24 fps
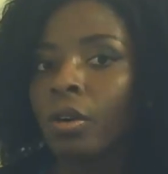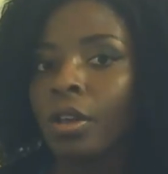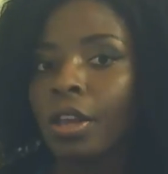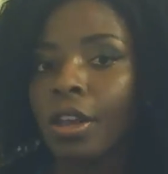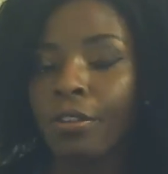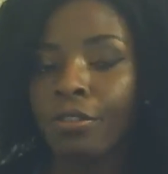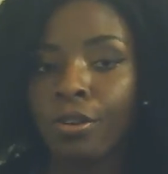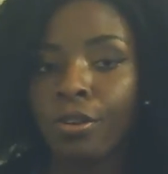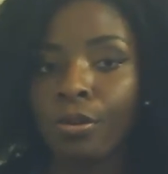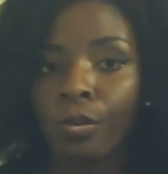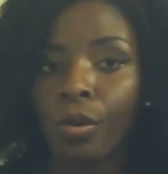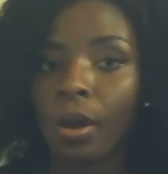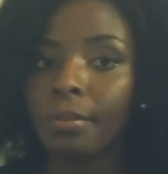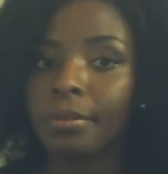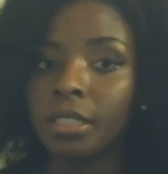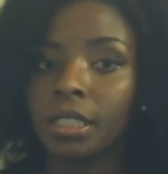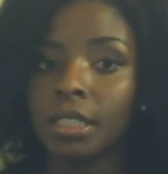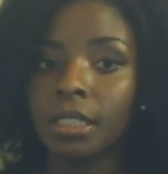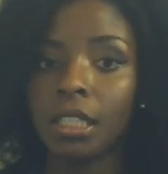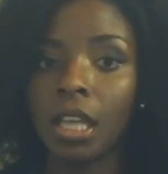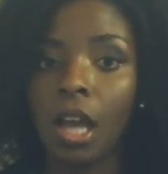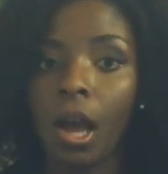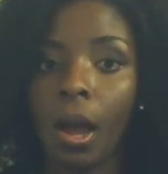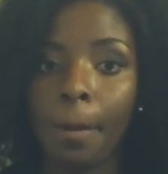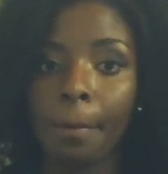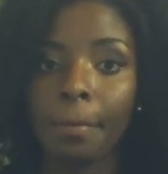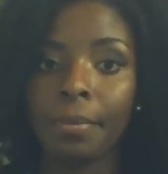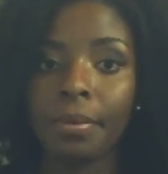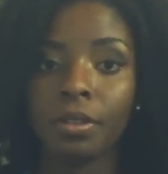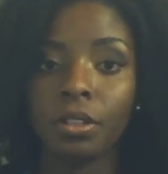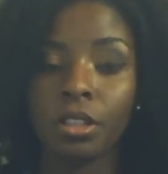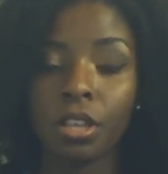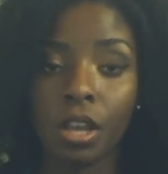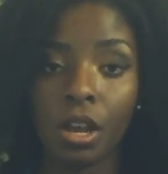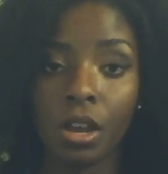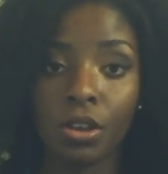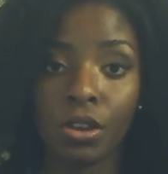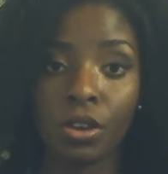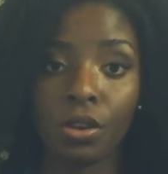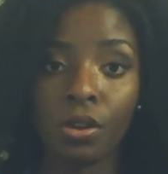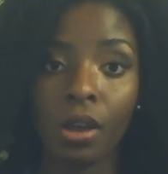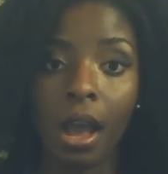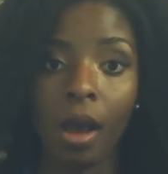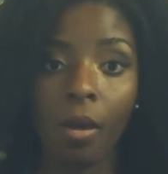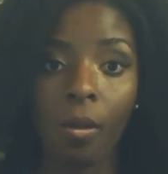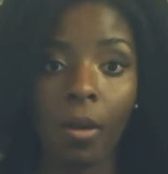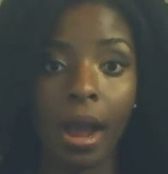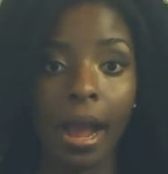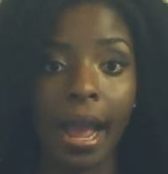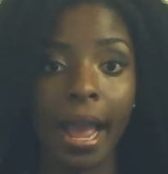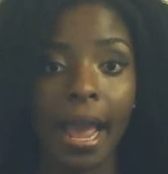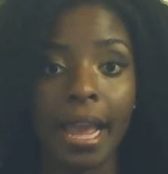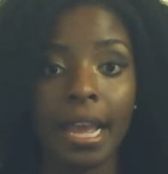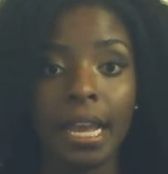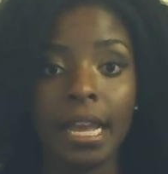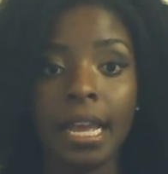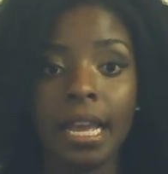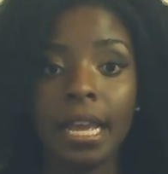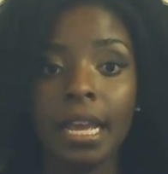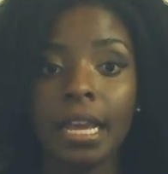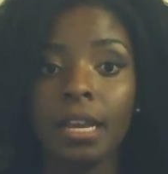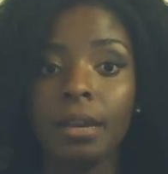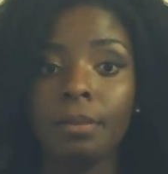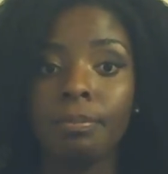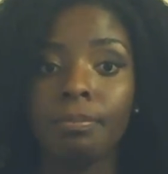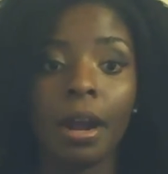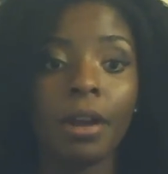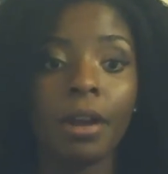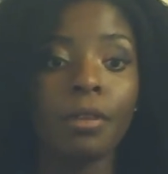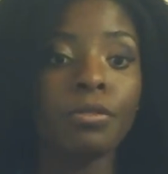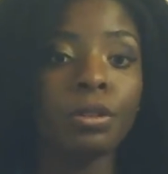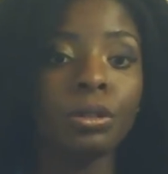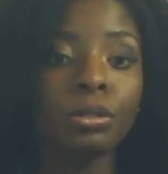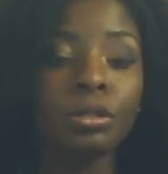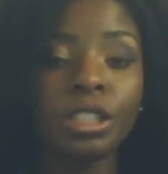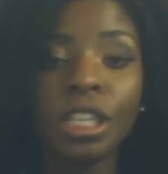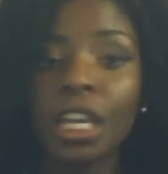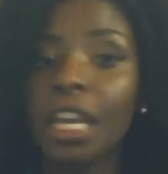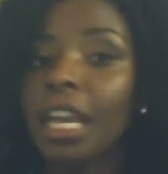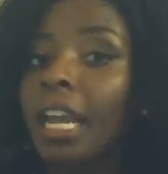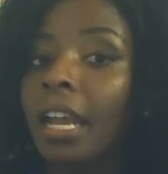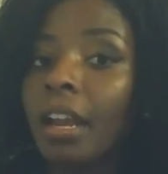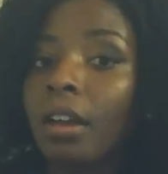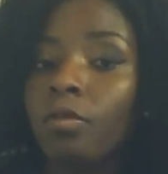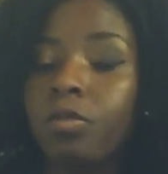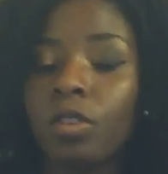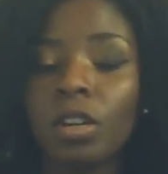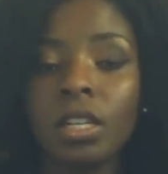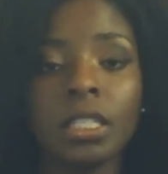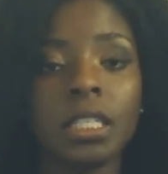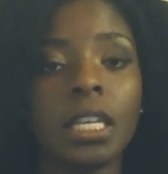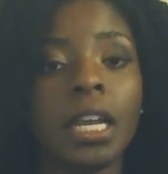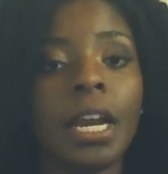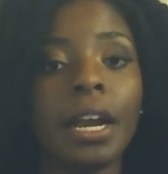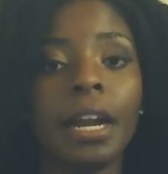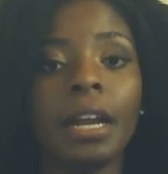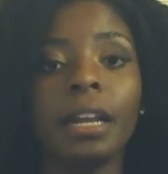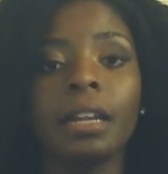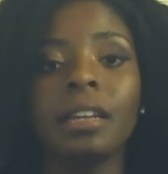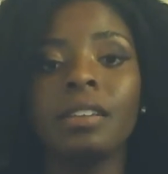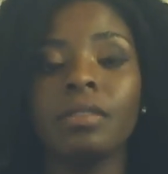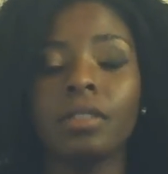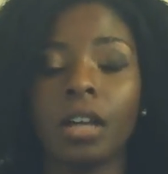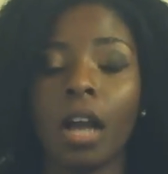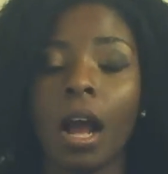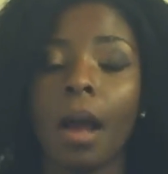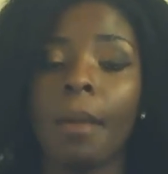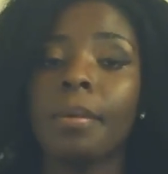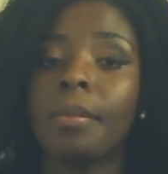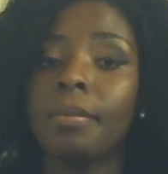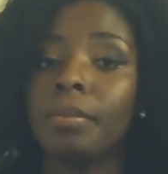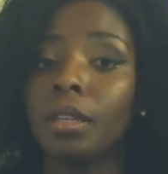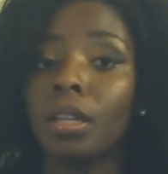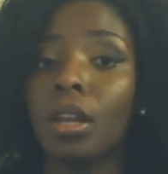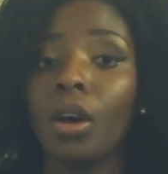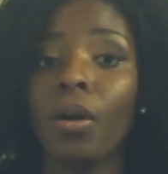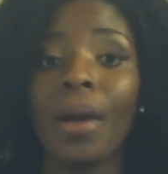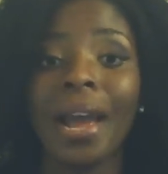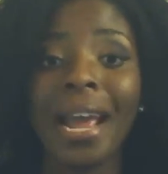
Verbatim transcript: If you want me to tell tell you how I my routine for this hair, leave a comment below.